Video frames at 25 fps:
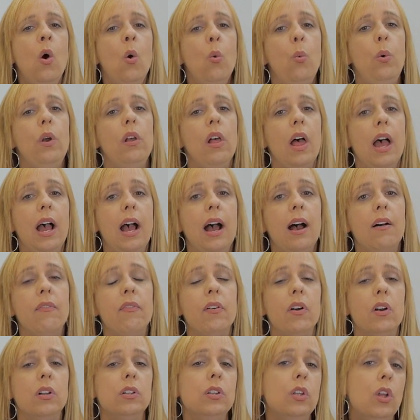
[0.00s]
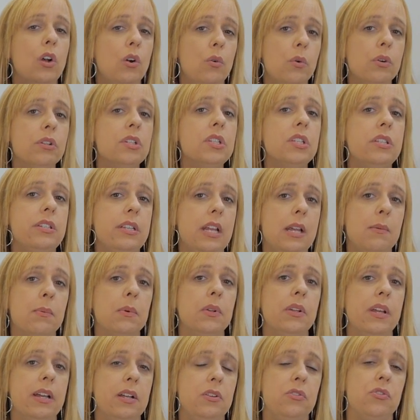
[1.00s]
will have a lower
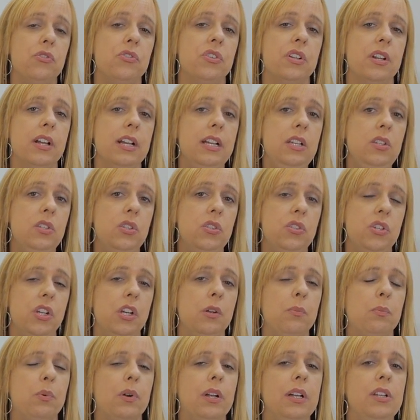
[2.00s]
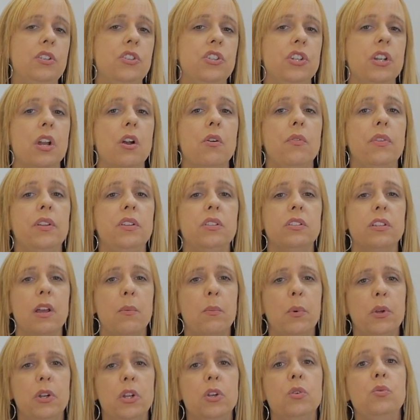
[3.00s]
stable nitrogen isotope ratio than
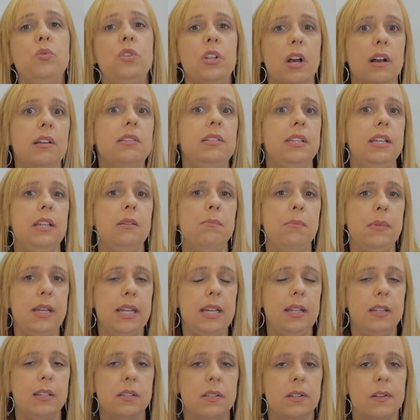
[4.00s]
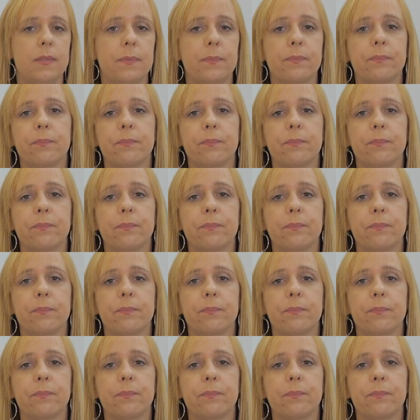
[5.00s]
someone who does eat meat.